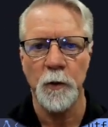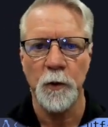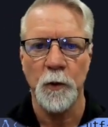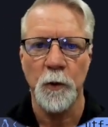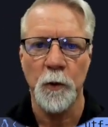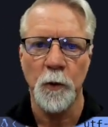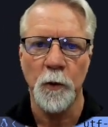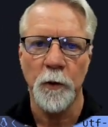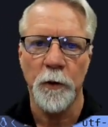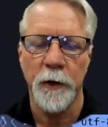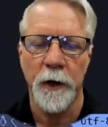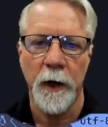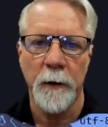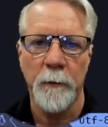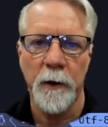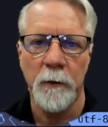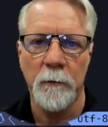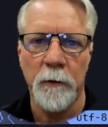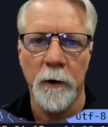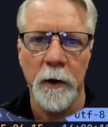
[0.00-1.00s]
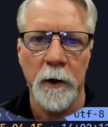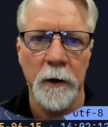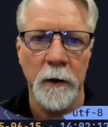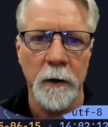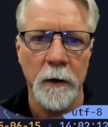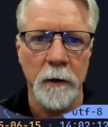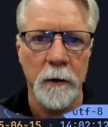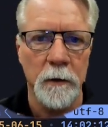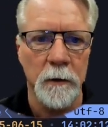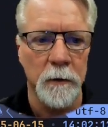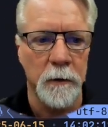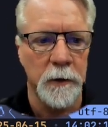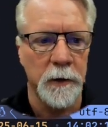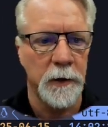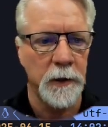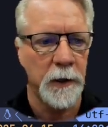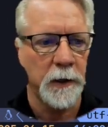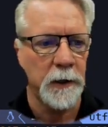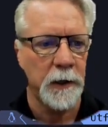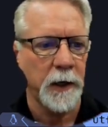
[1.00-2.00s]
tool that I've been working on called
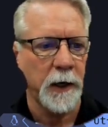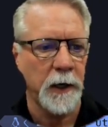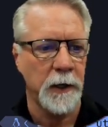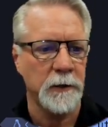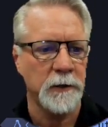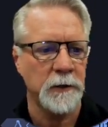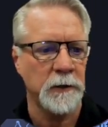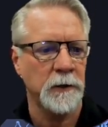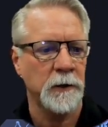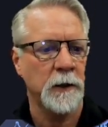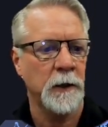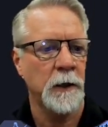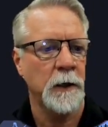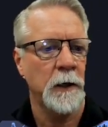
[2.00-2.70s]
Gits.